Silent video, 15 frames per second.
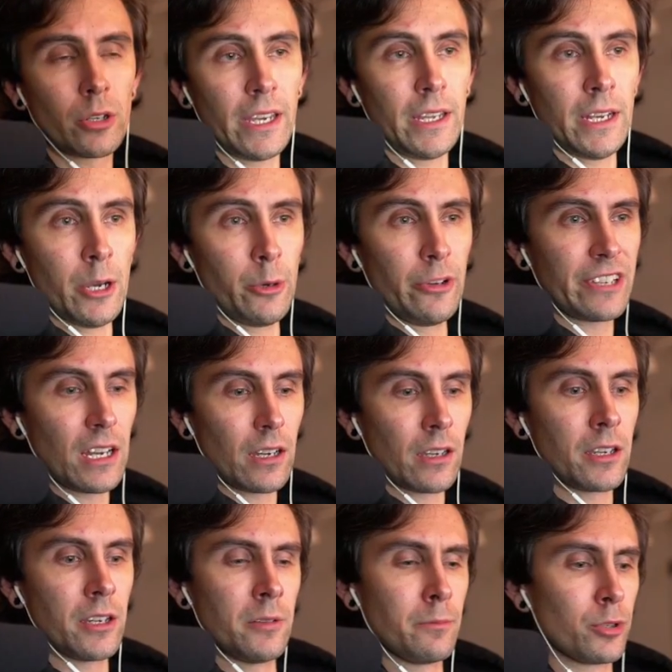now we've got
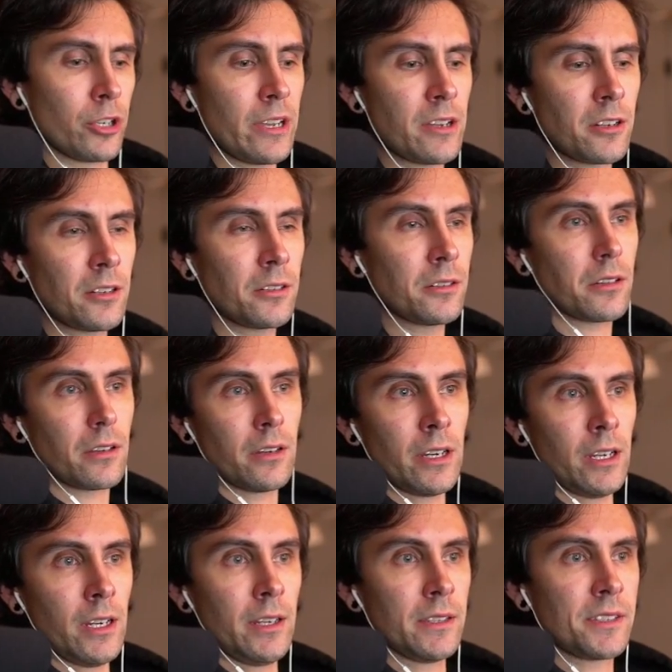
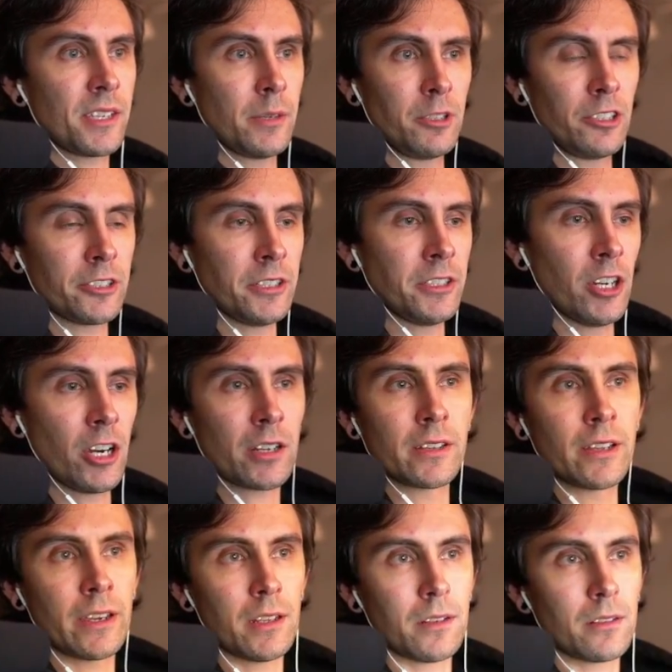Gunbreaker. Similar to Dark
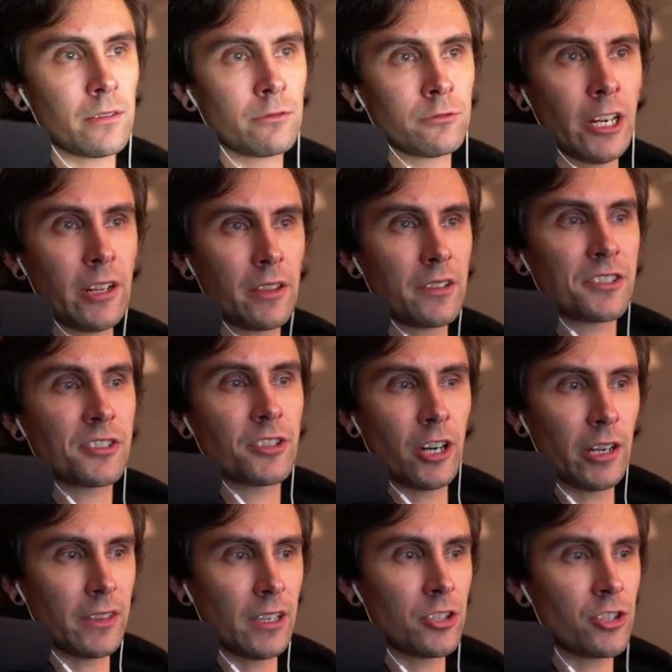Knight, right at the
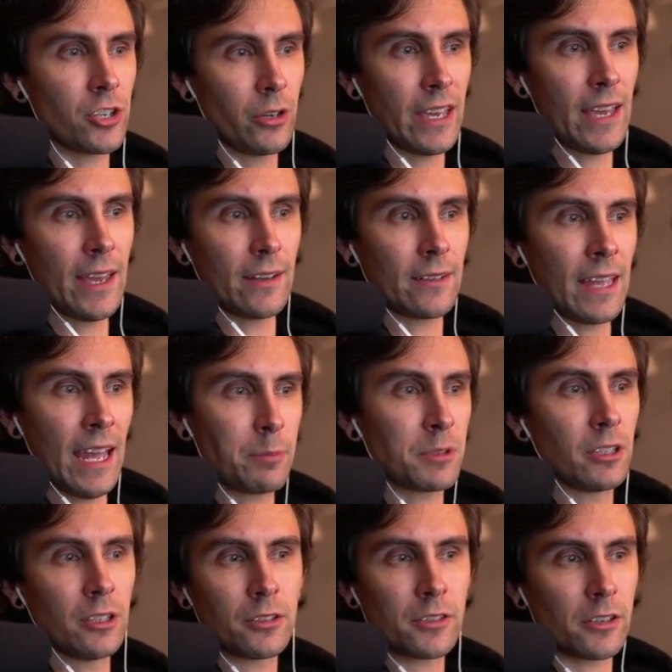start, they show that gap
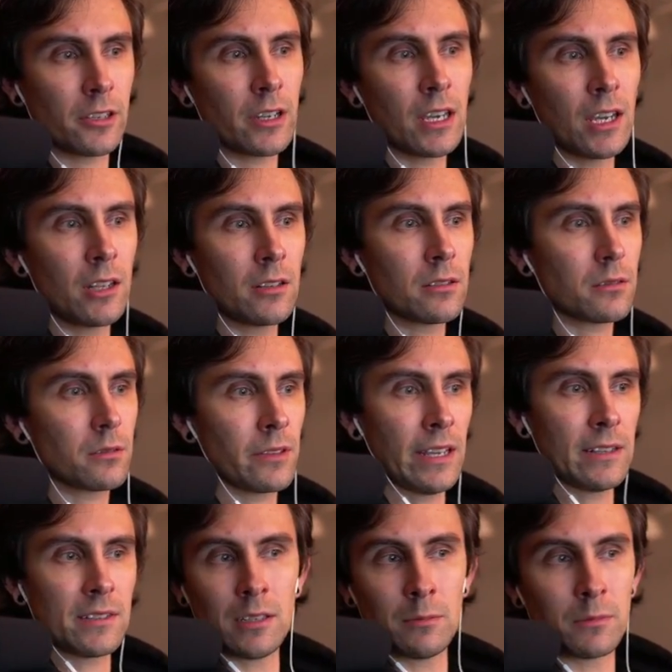closer again that
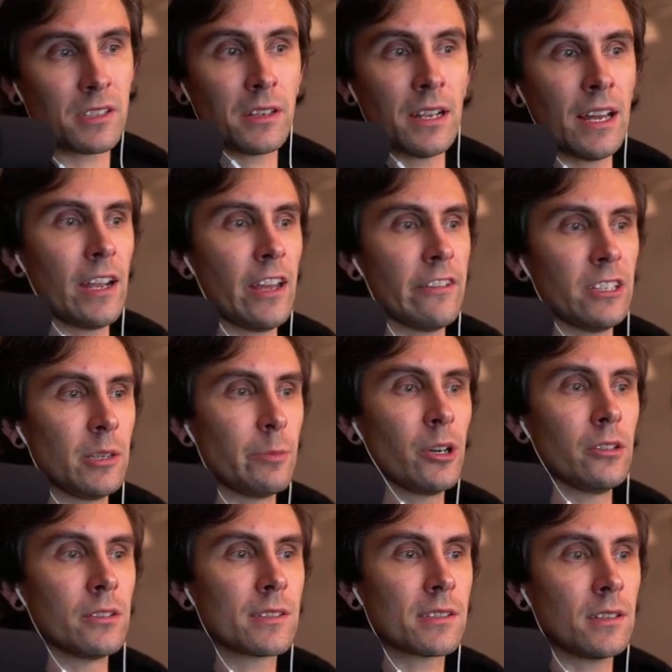seems to not have any
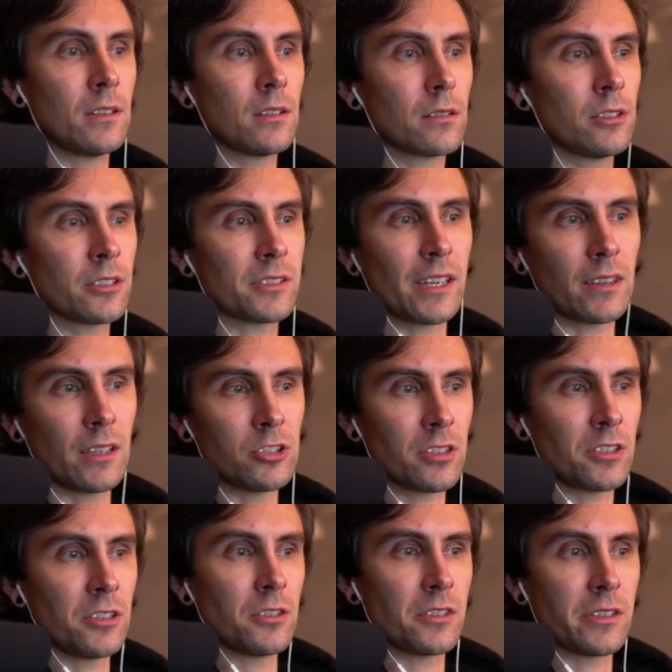potency. Looks like they just
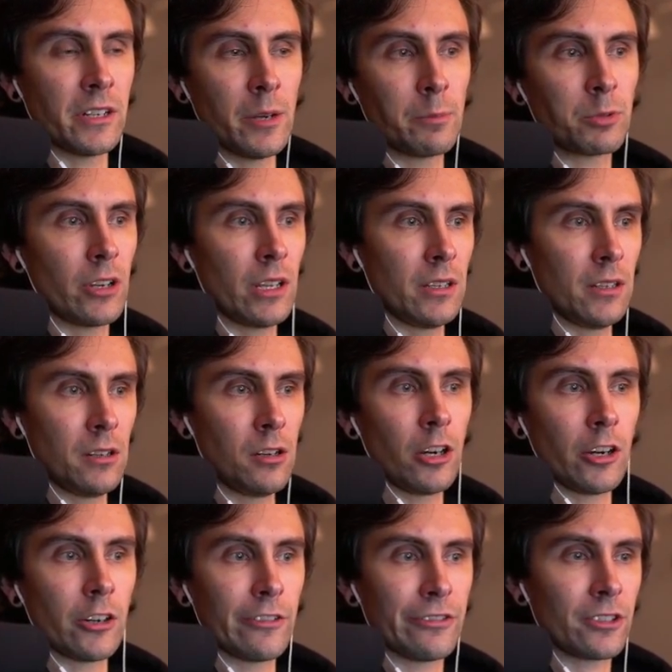used an upgraded
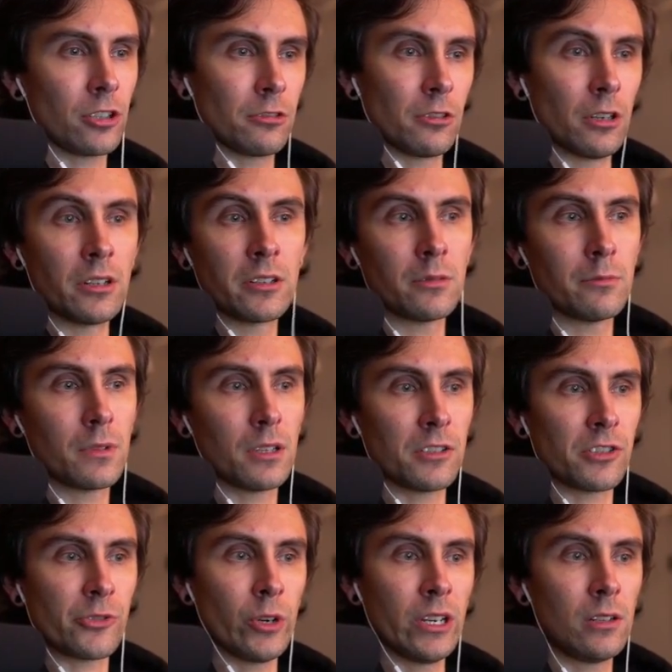Heart of Corundum as
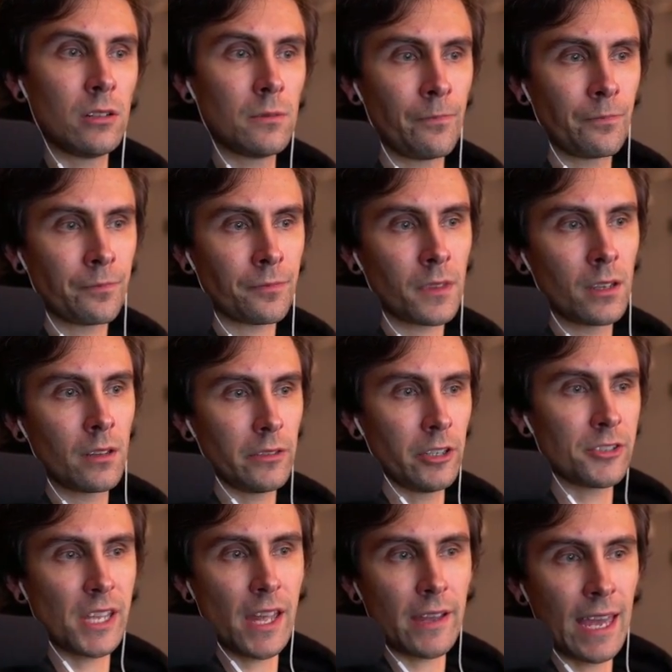well. There's
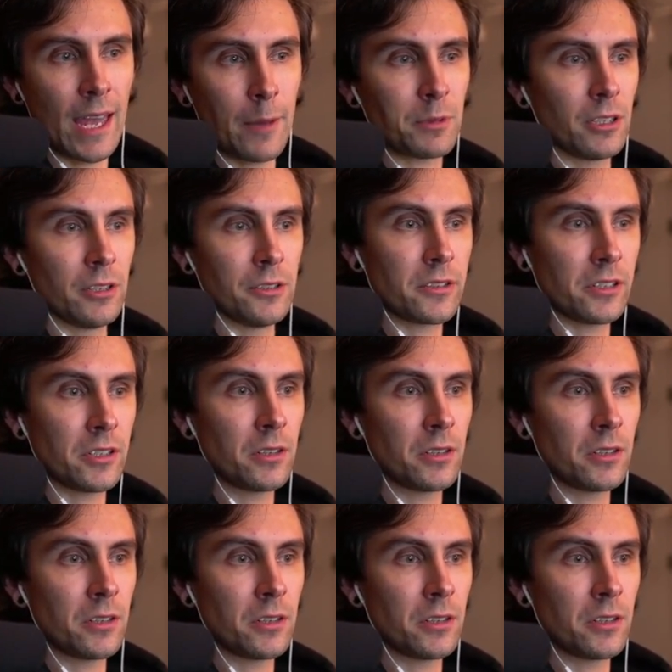that gap closer.